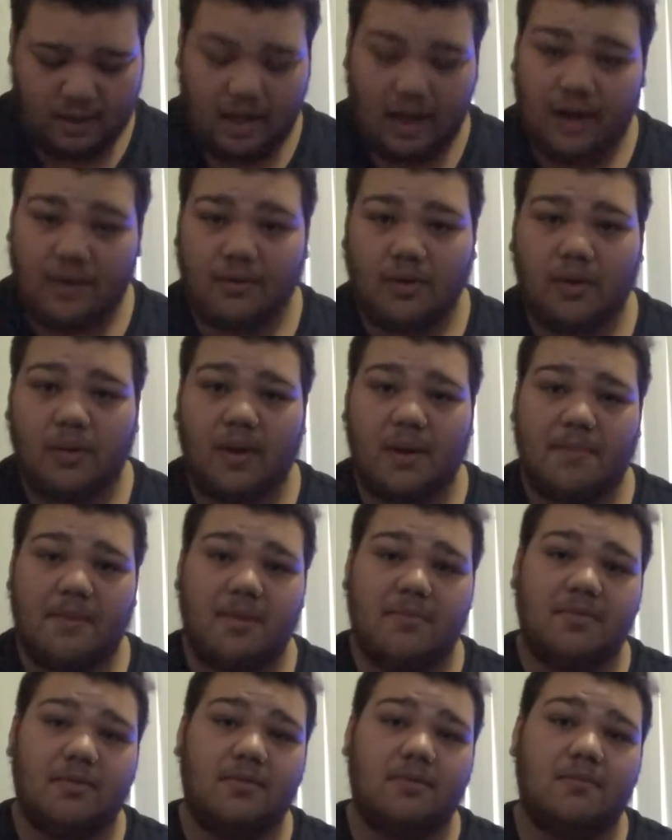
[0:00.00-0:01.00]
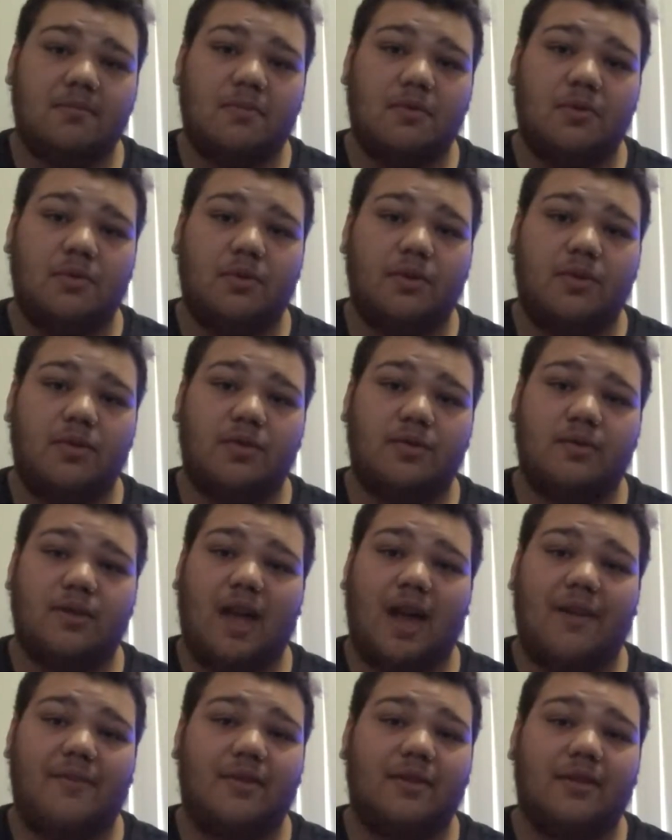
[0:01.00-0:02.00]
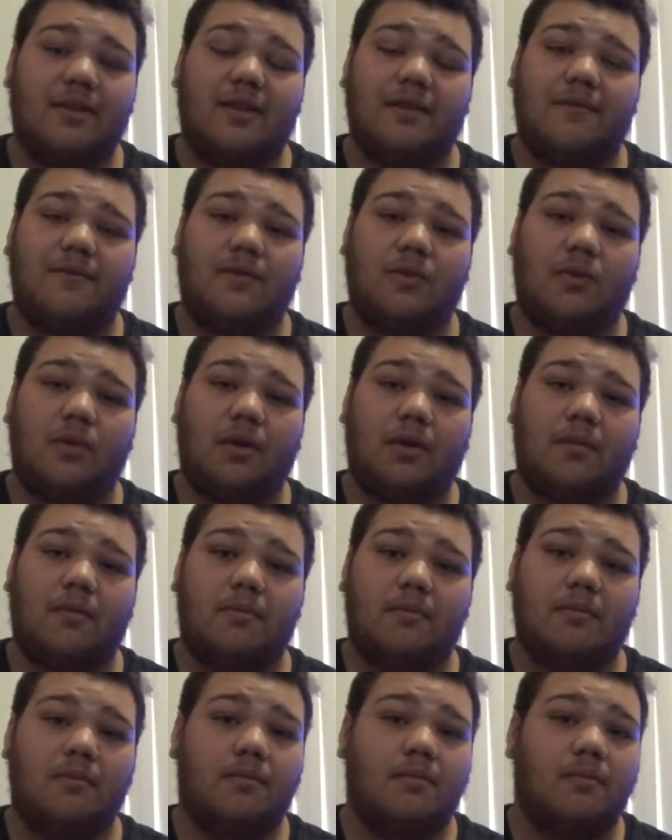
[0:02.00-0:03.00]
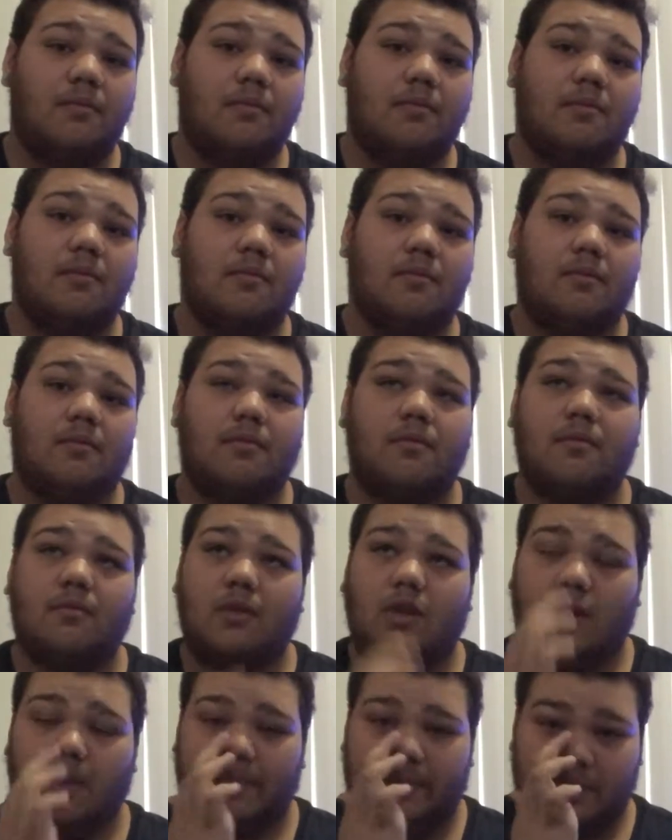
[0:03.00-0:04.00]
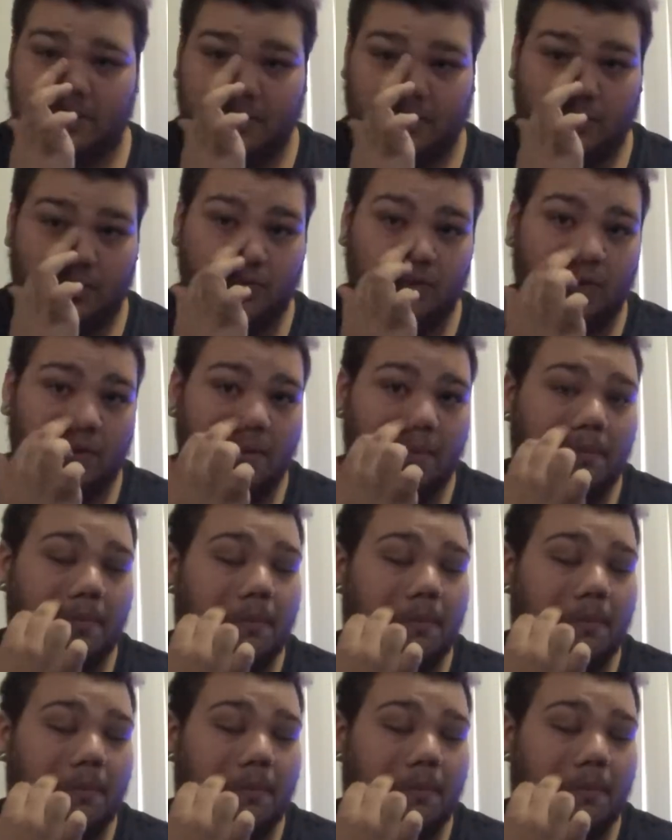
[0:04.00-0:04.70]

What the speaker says: I don't know why people who you do everything for could be so cruel.